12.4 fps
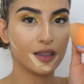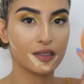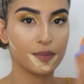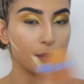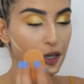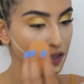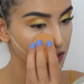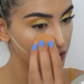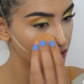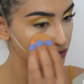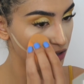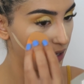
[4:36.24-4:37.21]
the
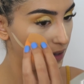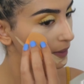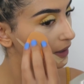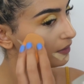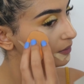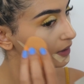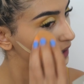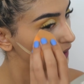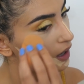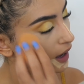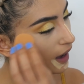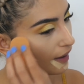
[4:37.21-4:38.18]
sponge dry, by the way.
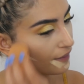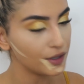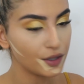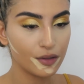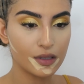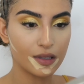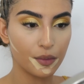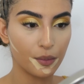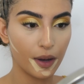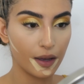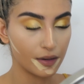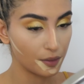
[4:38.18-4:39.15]
I haven't used it
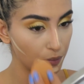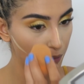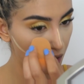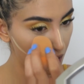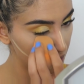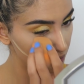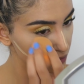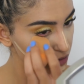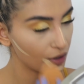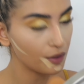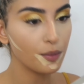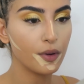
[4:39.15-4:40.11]
wet in a while. Do
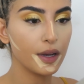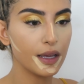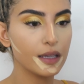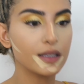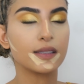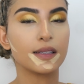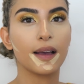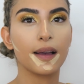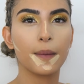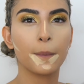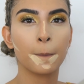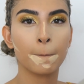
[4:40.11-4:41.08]
you know what it is,
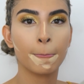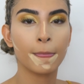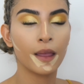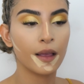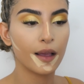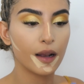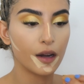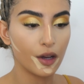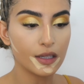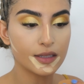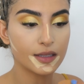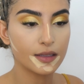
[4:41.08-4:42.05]
yeah?
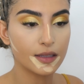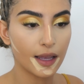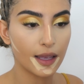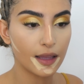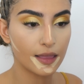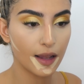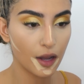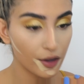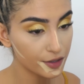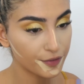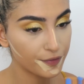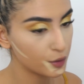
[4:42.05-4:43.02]
The
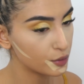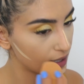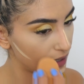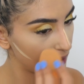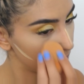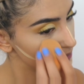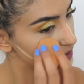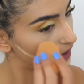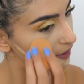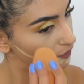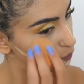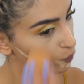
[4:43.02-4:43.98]
last few times
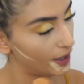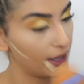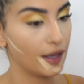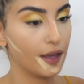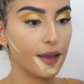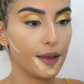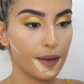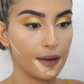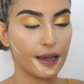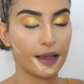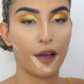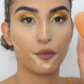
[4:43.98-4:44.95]
I've
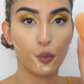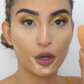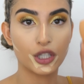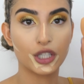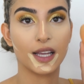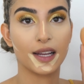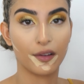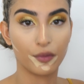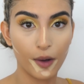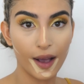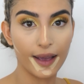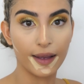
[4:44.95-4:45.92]
washed it and I've
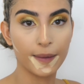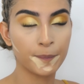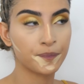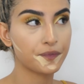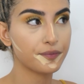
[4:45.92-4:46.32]
wet it,